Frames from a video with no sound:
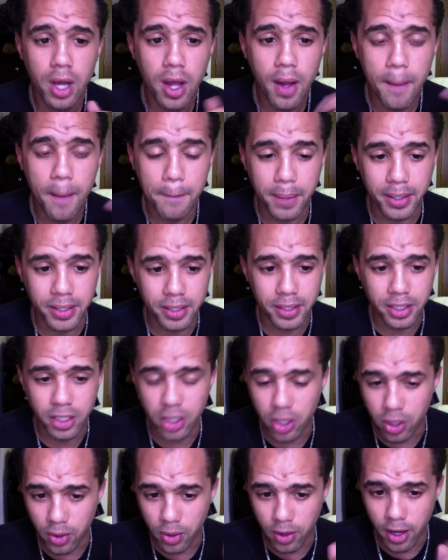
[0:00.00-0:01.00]
But
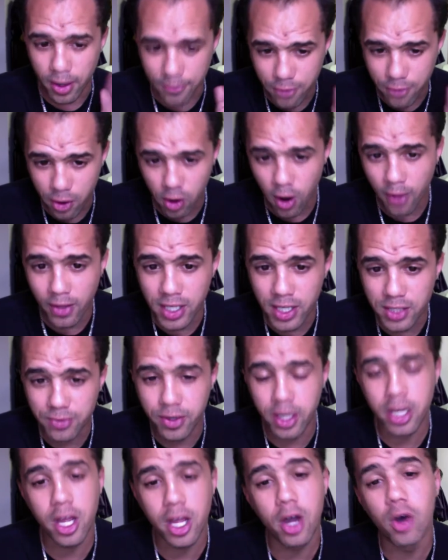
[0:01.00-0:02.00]
if you're on this
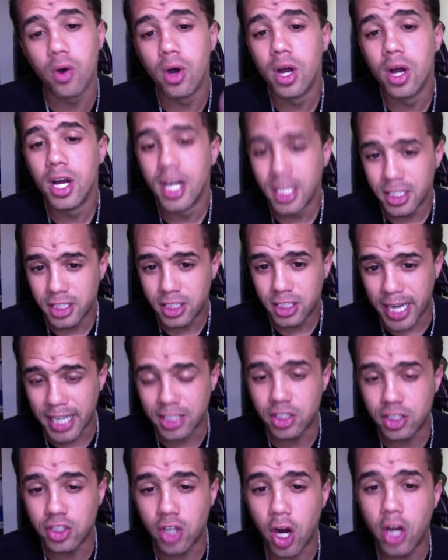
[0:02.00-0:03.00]
video,
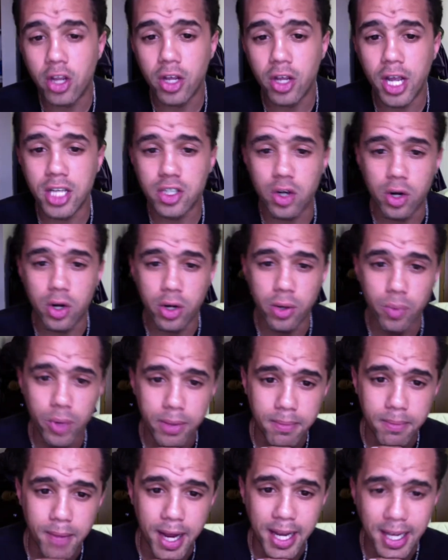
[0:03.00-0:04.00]
chances are you guys are already with
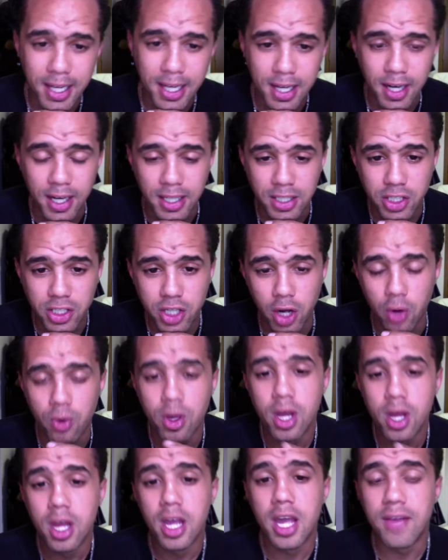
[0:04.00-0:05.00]
MyEcon. So
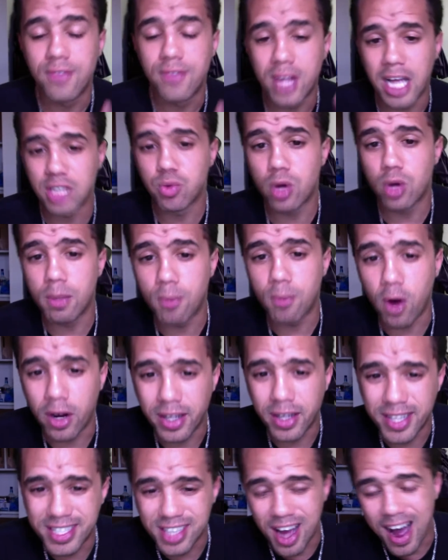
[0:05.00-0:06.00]
if you guys want to market
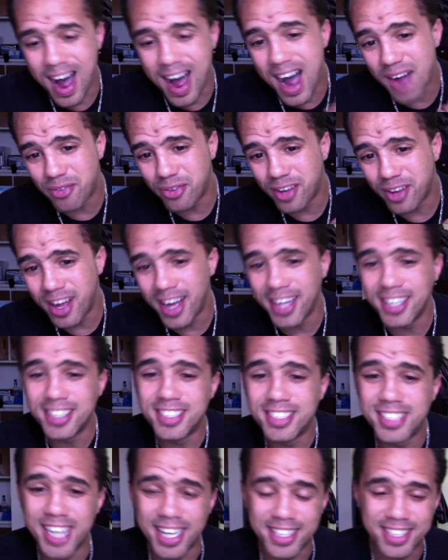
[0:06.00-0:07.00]
this offline,
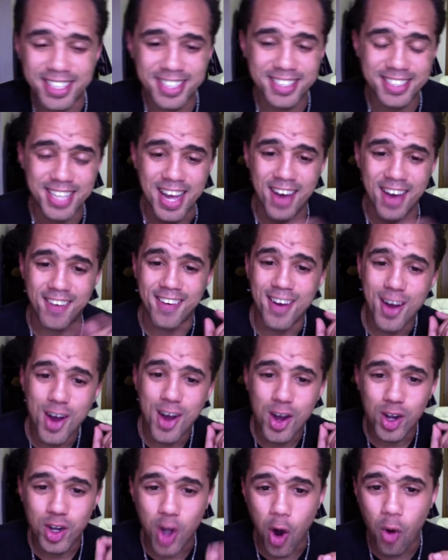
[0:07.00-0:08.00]
check this out.
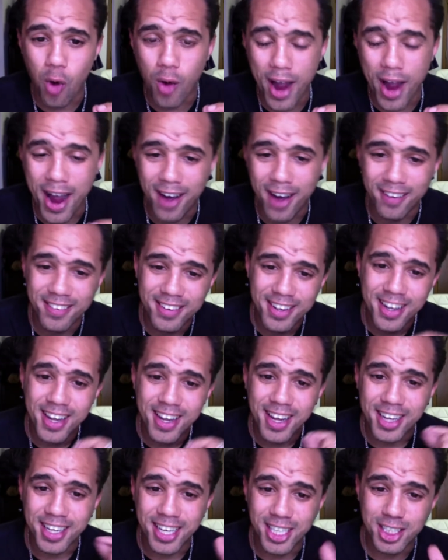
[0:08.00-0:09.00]
Go out,
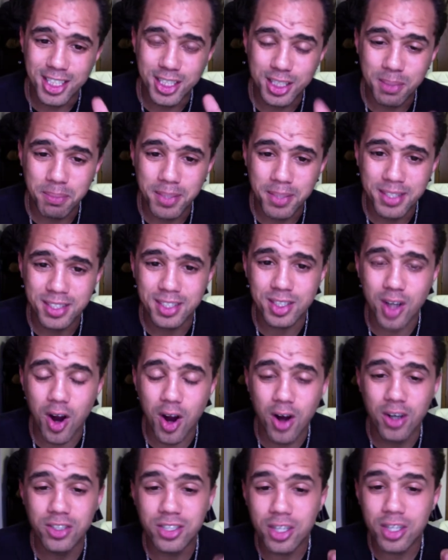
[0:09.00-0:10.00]
get you some business
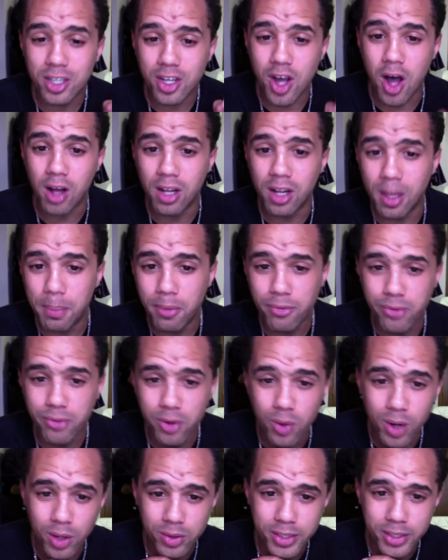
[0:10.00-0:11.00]
cards, call up a few
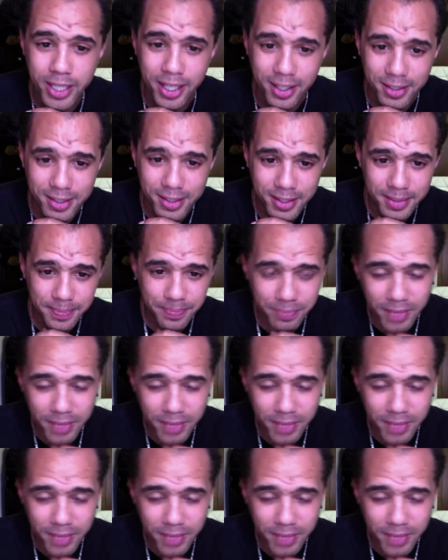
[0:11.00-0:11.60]
hotels.